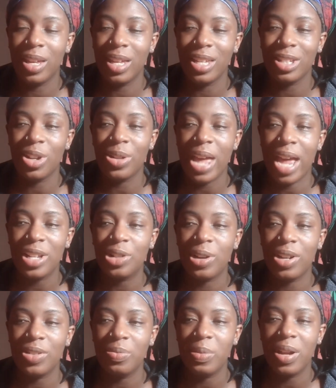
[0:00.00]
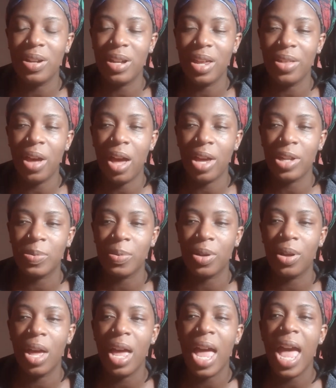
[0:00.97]
So they had to transfer me to another
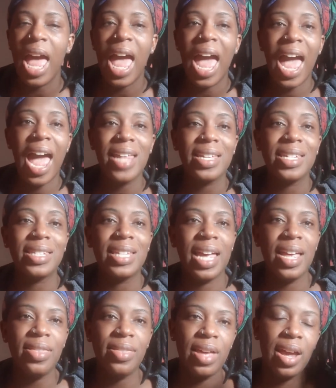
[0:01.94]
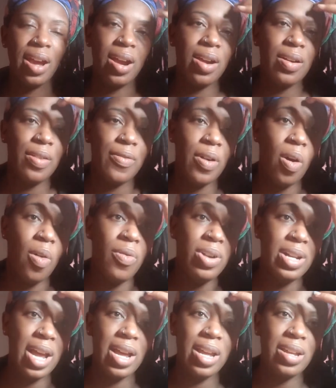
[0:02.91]
hospital. I had to stay there
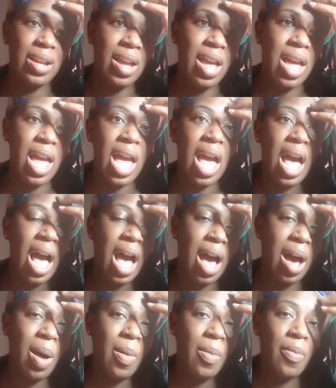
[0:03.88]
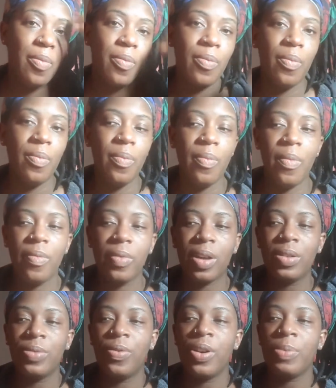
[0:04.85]
overnight
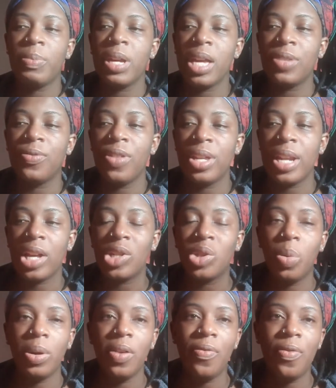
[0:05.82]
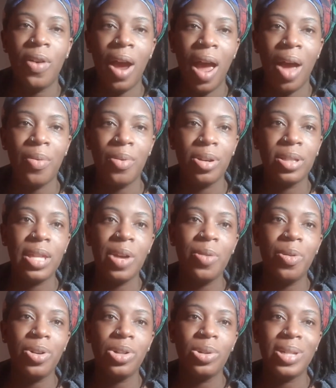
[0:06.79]
because for the next 24 hours, they
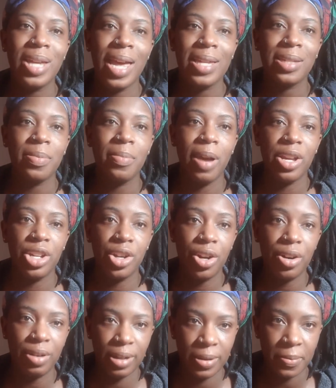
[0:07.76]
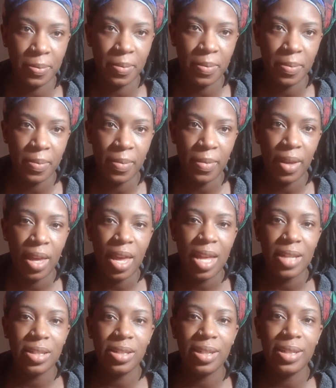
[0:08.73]
want to test my urine
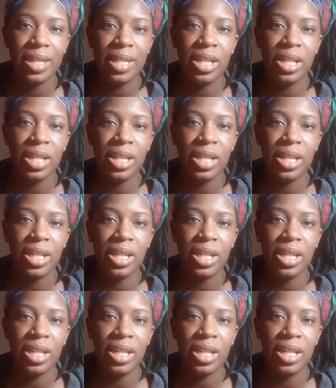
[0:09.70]
just